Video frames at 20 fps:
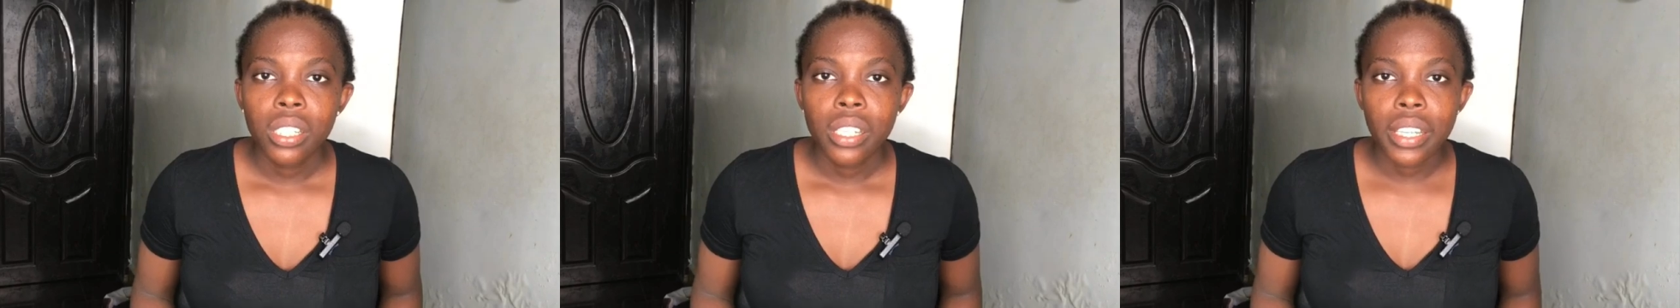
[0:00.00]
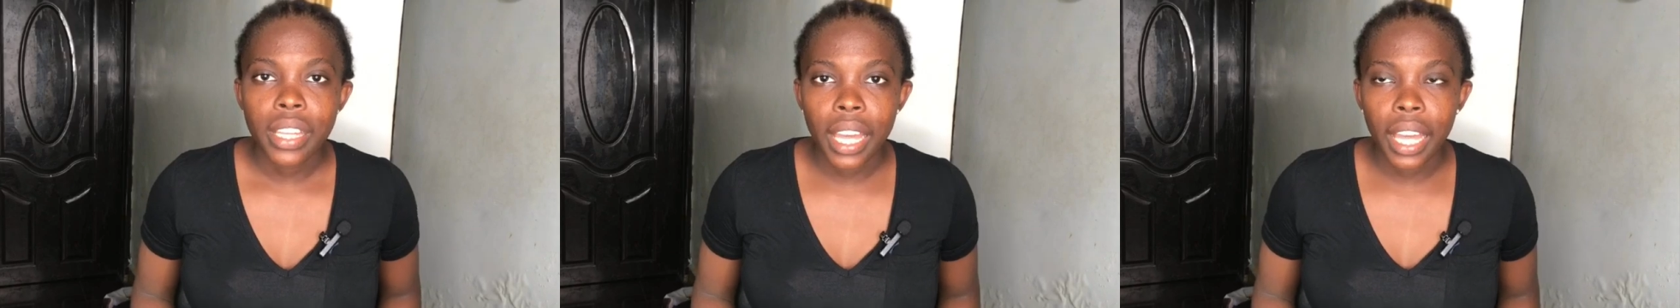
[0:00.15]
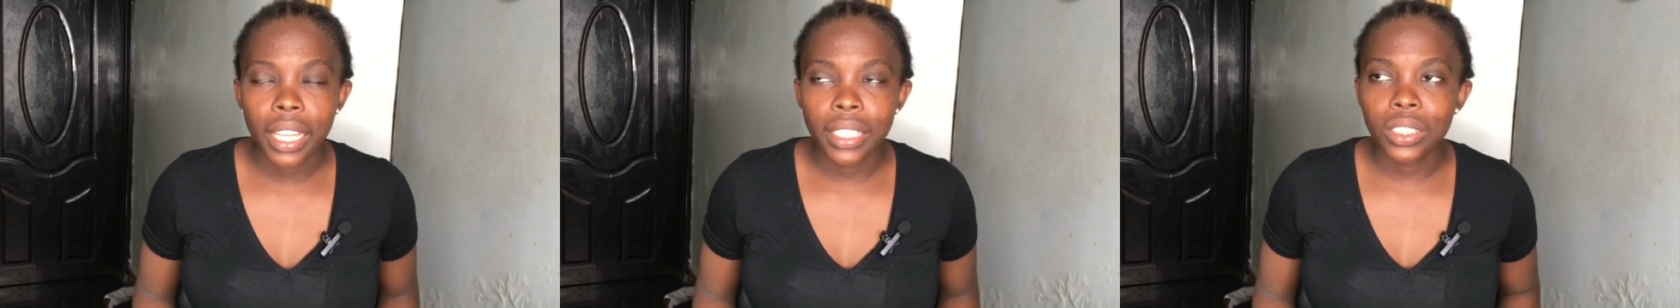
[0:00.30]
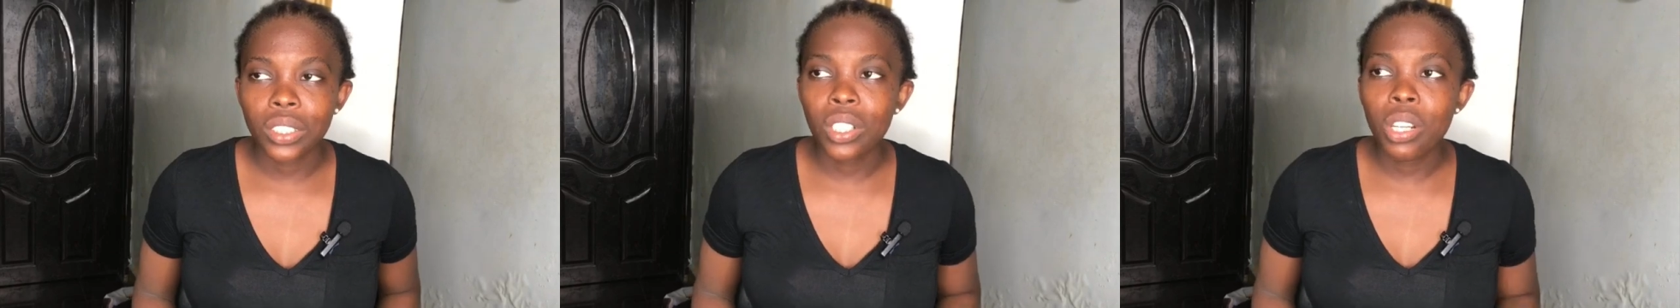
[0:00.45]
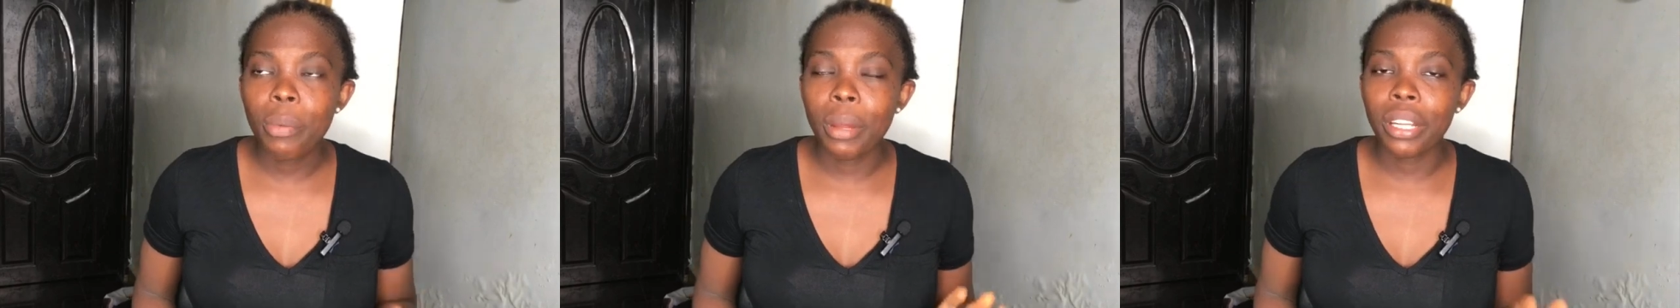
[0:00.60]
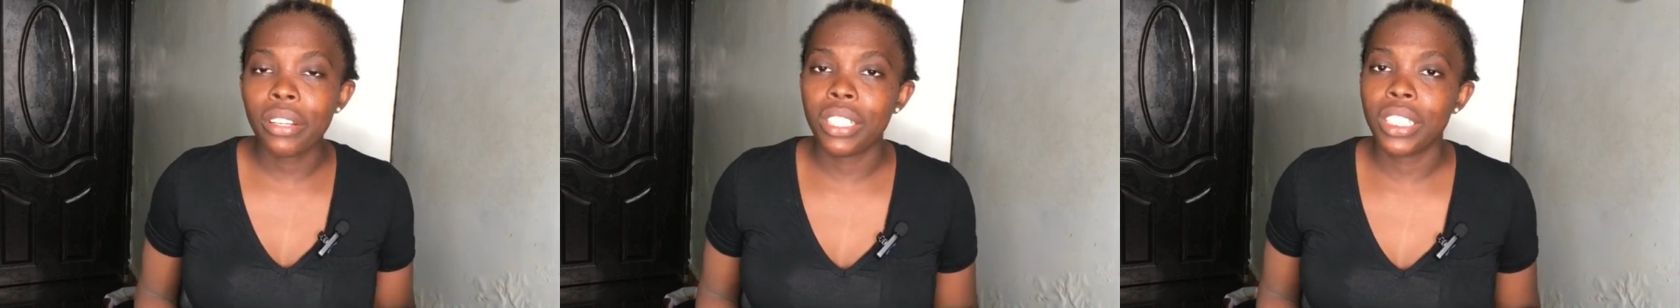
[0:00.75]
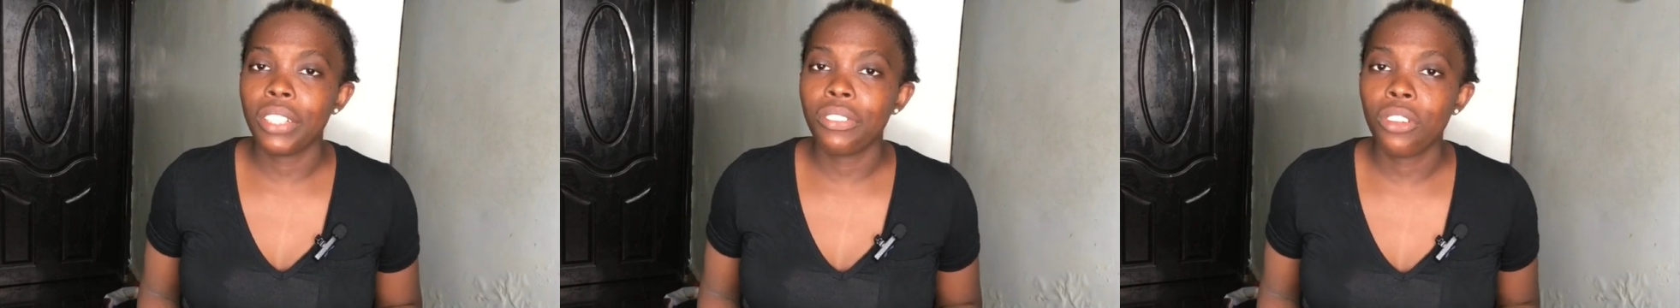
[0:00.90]
Yes, only by
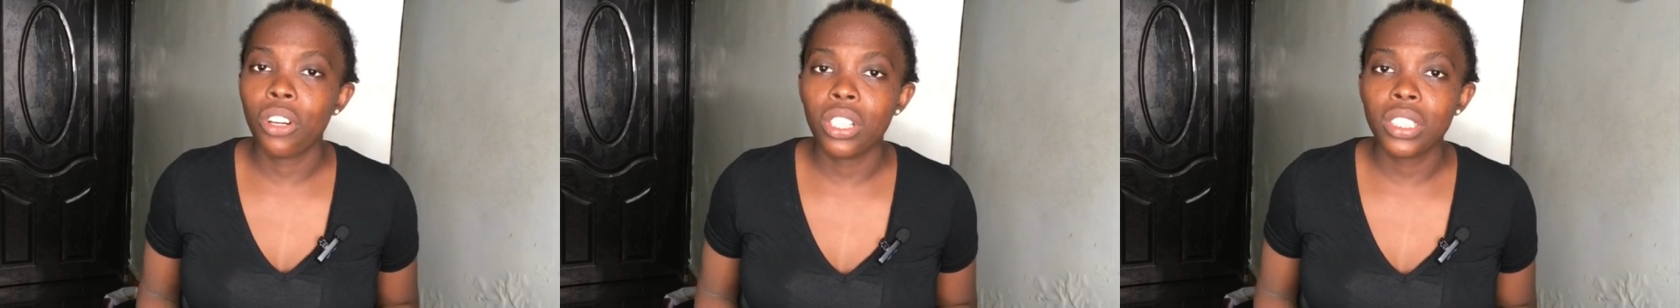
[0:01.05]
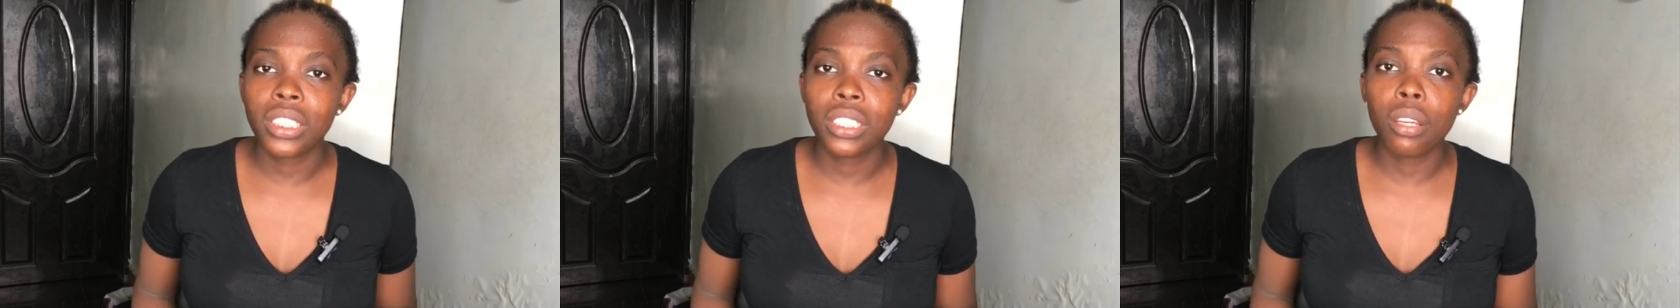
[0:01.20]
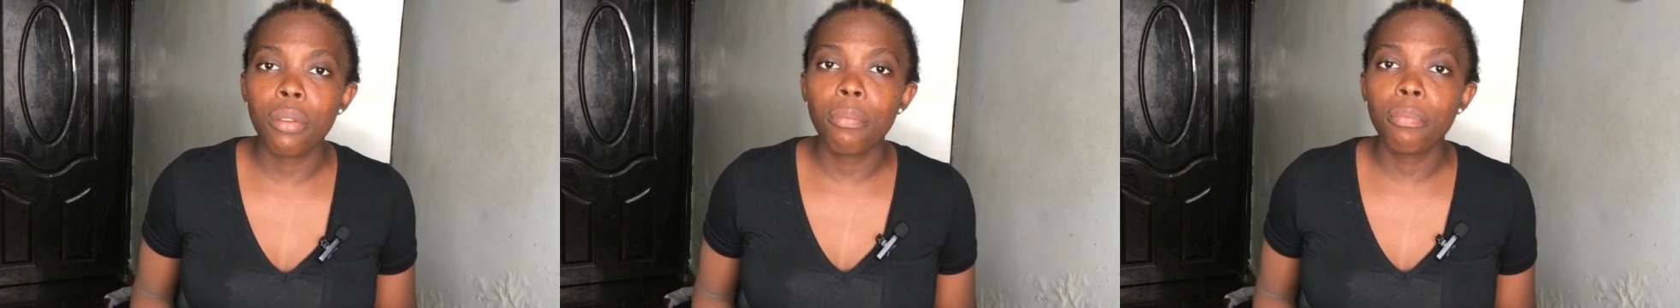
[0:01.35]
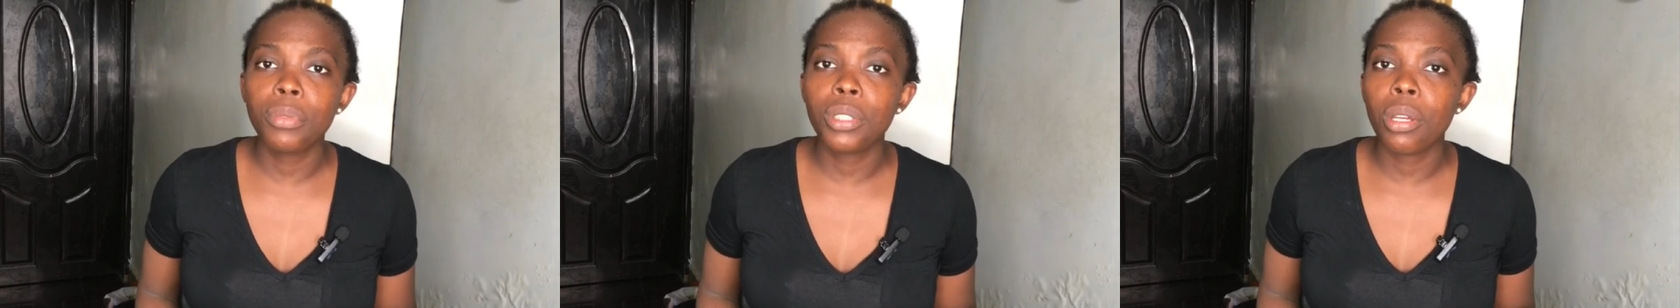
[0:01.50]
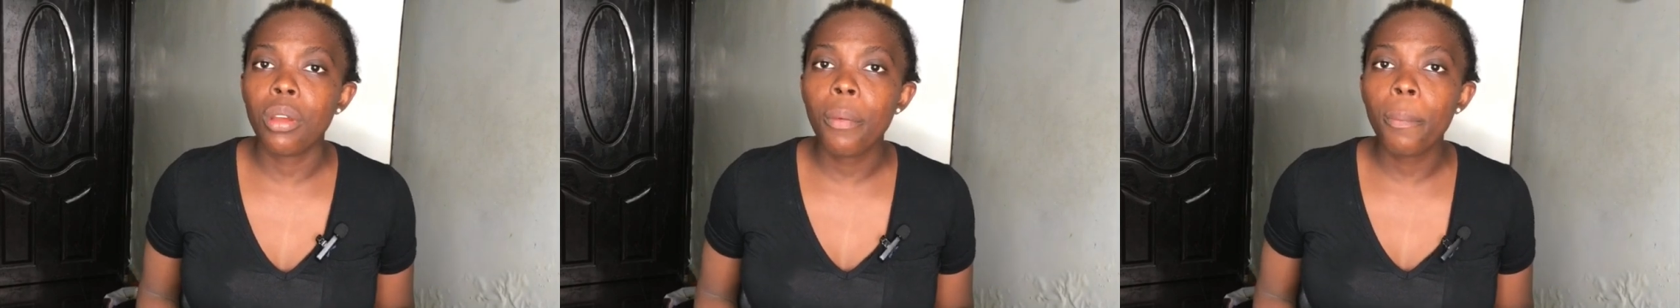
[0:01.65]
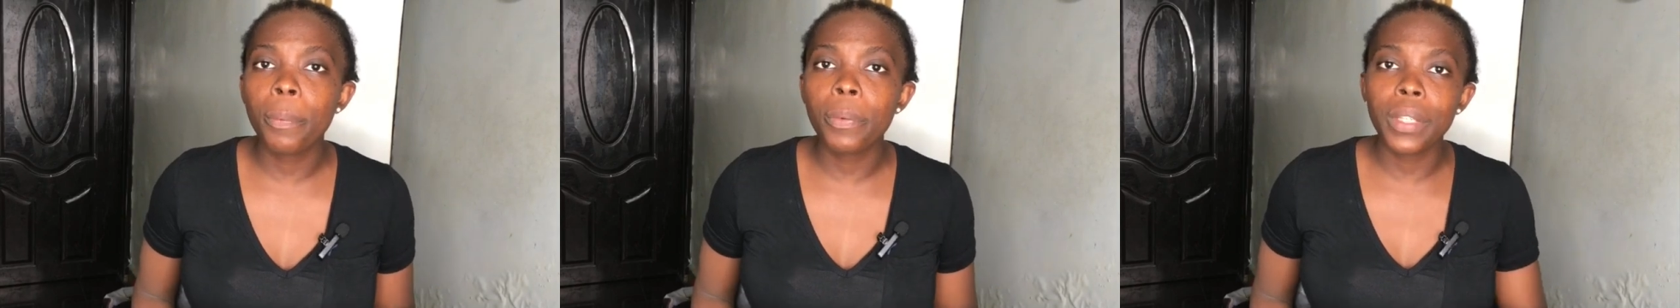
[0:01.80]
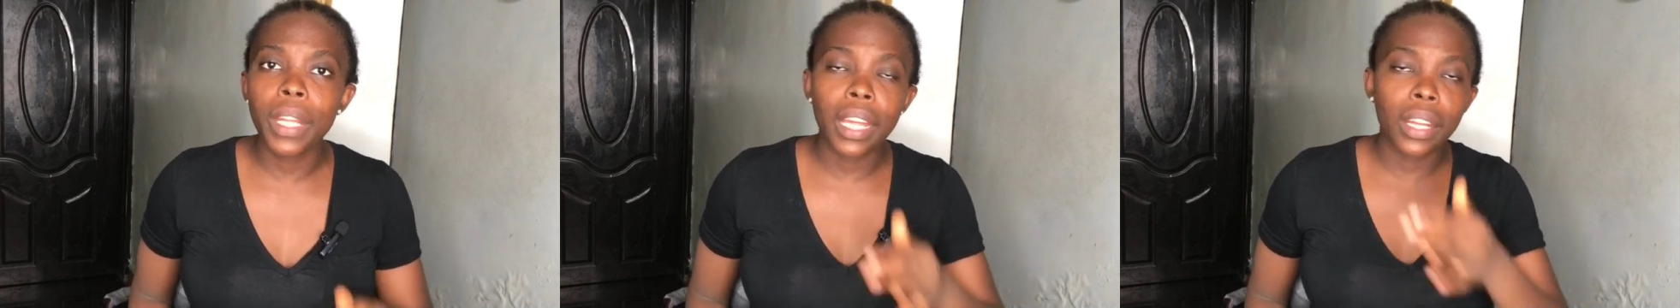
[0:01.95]
the grace of God. Some
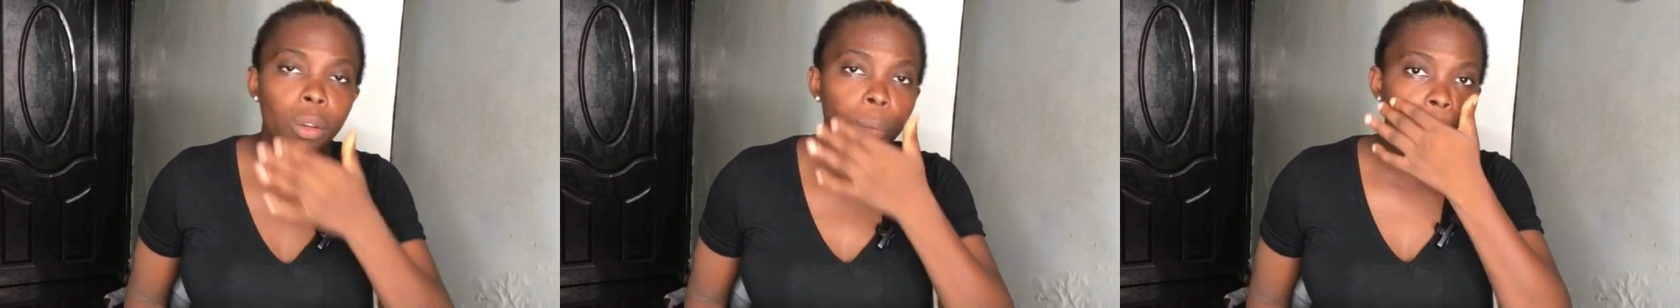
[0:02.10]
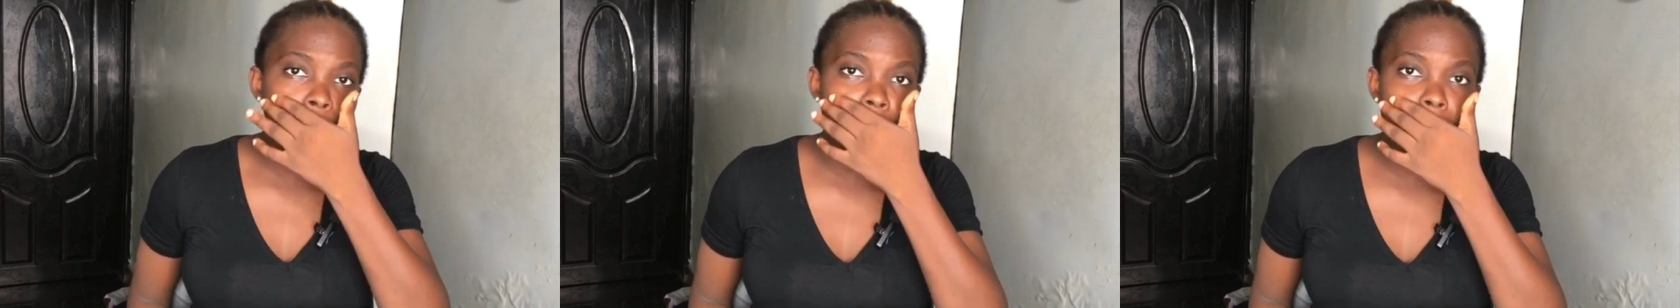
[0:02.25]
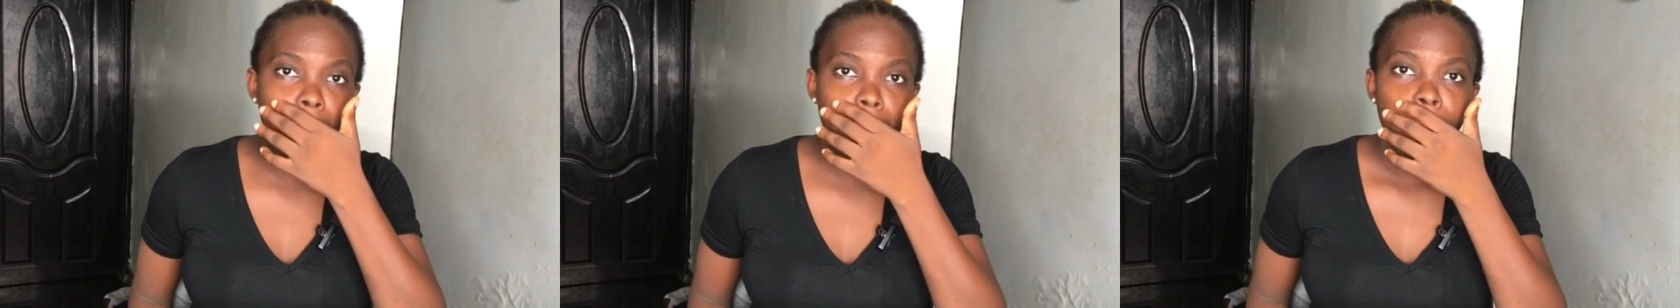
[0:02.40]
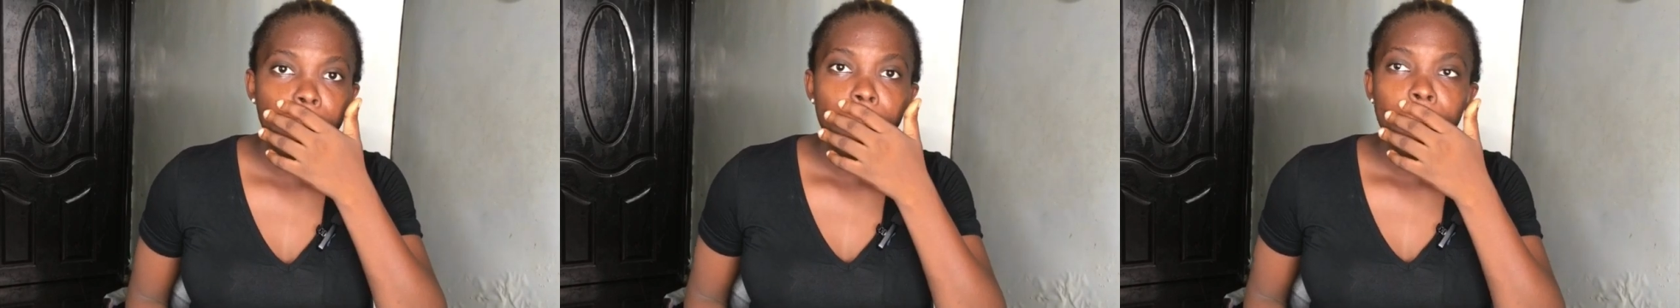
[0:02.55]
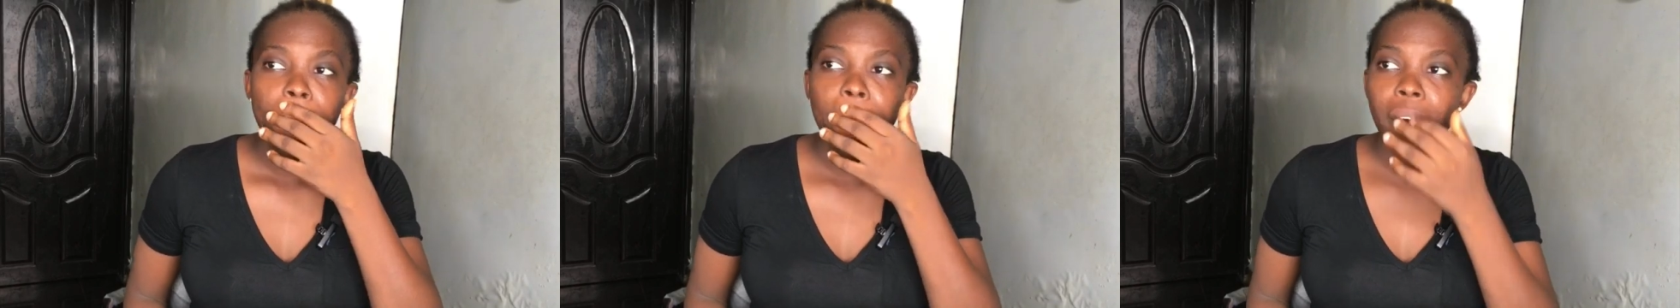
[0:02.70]
people now, they'll be like,